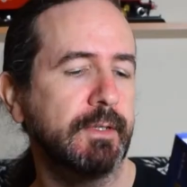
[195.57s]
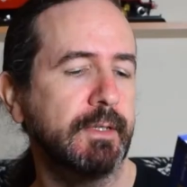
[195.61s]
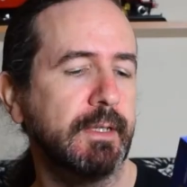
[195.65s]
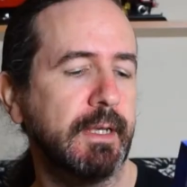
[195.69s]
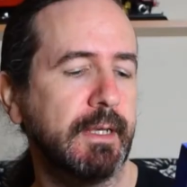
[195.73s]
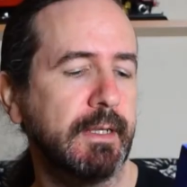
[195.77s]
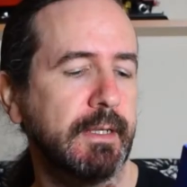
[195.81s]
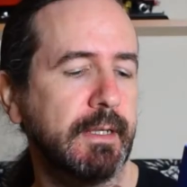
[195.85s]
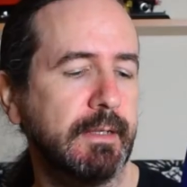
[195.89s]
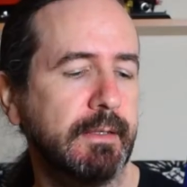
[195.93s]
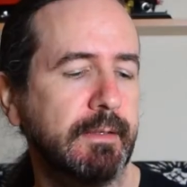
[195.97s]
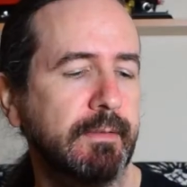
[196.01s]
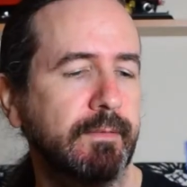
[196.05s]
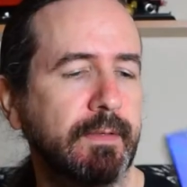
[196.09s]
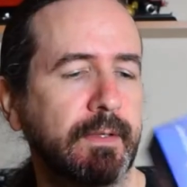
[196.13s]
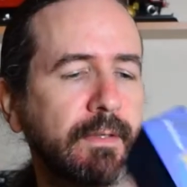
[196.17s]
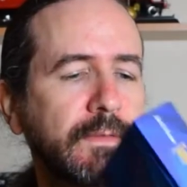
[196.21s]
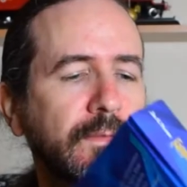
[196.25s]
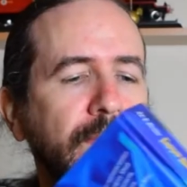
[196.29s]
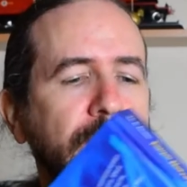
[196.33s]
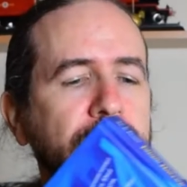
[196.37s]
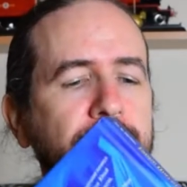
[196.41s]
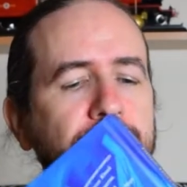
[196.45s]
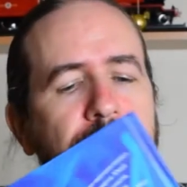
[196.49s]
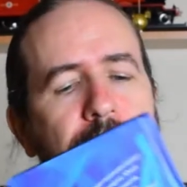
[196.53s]
and I love this
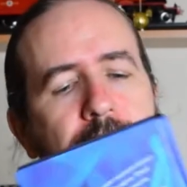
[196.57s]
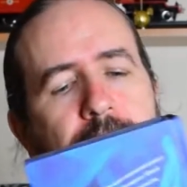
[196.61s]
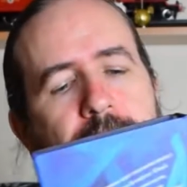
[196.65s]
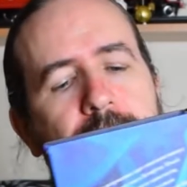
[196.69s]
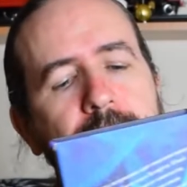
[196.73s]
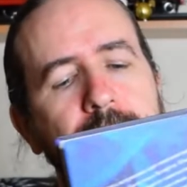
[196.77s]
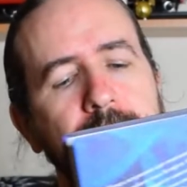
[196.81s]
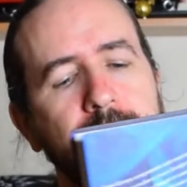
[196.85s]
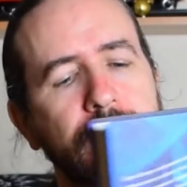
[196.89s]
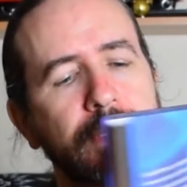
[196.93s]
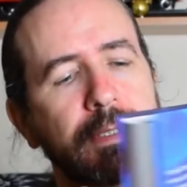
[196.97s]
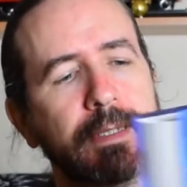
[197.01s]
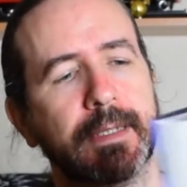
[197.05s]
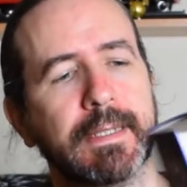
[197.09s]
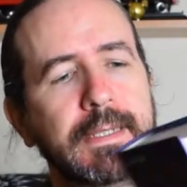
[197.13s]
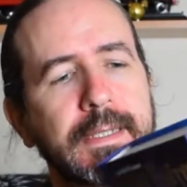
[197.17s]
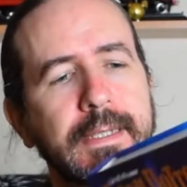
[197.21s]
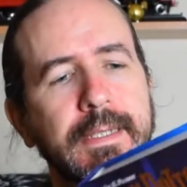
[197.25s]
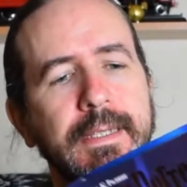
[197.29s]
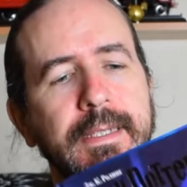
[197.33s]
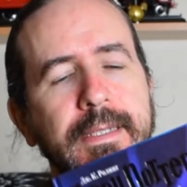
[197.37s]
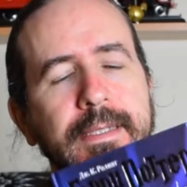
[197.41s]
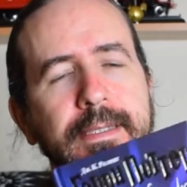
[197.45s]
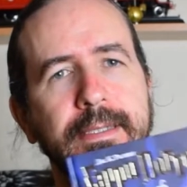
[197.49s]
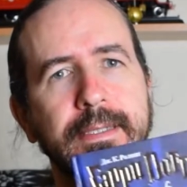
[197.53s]
version here.
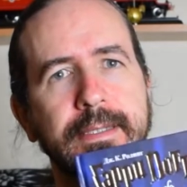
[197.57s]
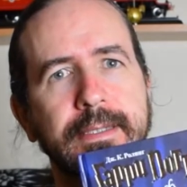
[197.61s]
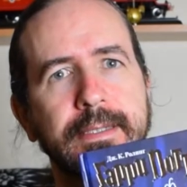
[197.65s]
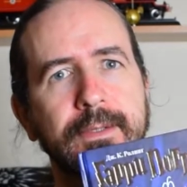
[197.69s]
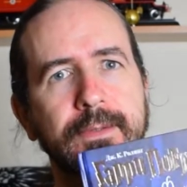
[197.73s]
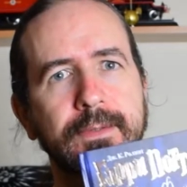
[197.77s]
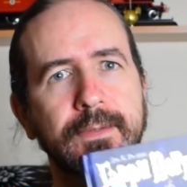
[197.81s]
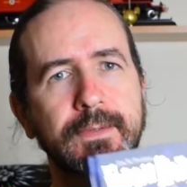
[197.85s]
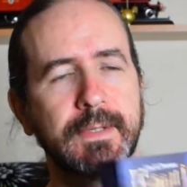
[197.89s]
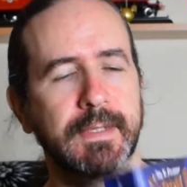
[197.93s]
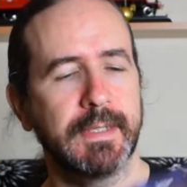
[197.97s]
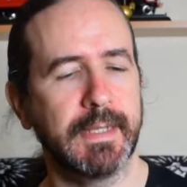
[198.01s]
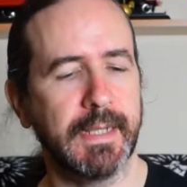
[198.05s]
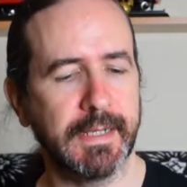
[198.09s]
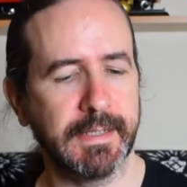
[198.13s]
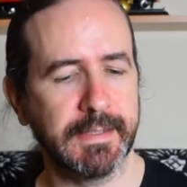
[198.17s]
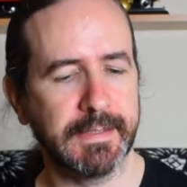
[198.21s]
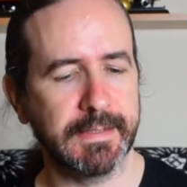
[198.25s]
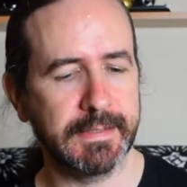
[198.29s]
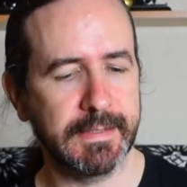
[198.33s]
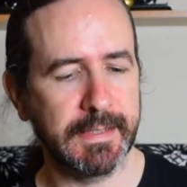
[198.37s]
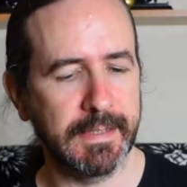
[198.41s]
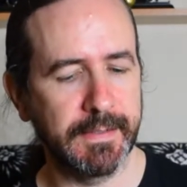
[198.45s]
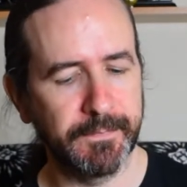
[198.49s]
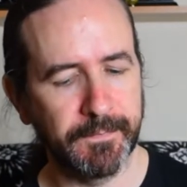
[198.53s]
This is so
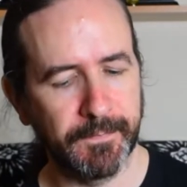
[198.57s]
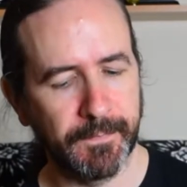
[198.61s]
nice.